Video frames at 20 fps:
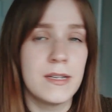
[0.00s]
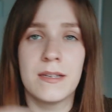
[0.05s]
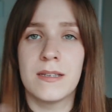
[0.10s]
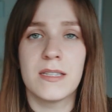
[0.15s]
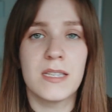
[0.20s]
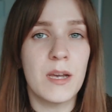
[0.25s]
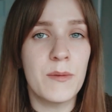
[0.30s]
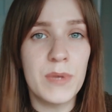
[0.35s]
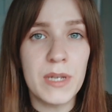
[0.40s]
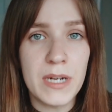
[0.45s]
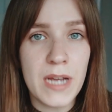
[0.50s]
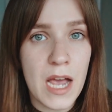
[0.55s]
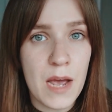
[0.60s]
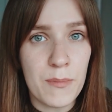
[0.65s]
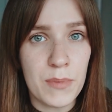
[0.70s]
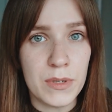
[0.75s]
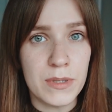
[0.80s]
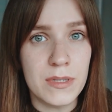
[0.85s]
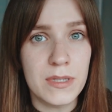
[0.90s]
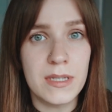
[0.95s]
something
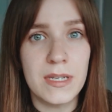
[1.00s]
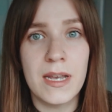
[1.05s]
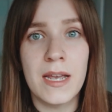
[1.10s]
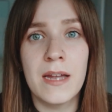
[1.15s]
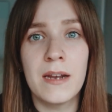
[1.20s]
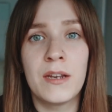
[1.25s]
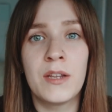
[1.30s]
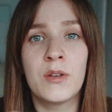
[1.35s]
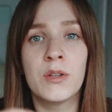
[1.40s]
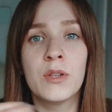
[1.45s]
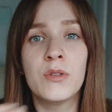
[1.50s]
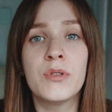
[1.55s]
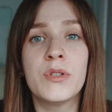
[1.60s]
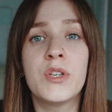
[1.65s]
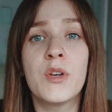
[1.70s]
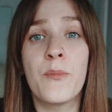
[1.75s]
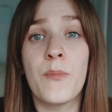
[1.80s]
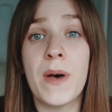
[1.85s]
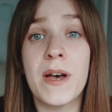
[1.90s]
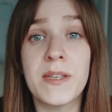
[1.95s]
happens and you lose
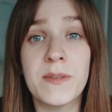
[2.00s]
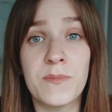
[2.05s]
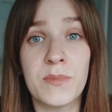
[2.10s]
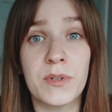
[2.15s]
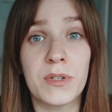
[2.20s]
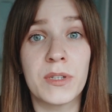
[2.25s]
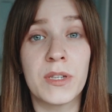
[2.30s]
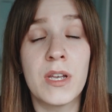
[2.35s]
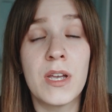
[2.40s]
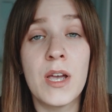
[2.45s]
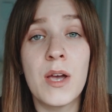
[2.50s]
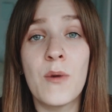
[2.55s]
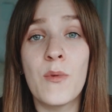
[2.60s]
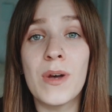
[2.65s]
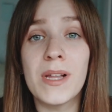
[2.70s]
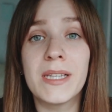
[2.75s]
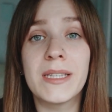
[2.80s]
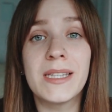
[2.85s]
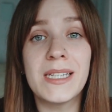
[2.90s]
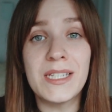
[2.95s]
your passport,
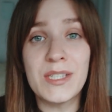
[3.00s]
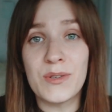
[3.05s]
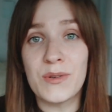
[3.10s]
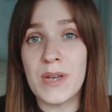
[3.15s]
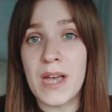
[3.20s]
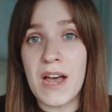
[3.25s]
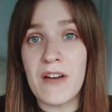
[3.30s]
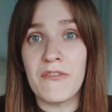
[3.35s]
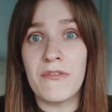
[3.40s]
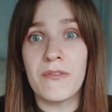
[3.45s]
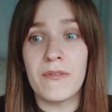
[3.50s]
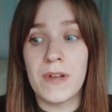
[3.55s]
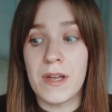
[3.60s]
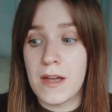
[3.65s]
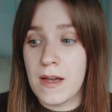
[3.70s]
well, at least you have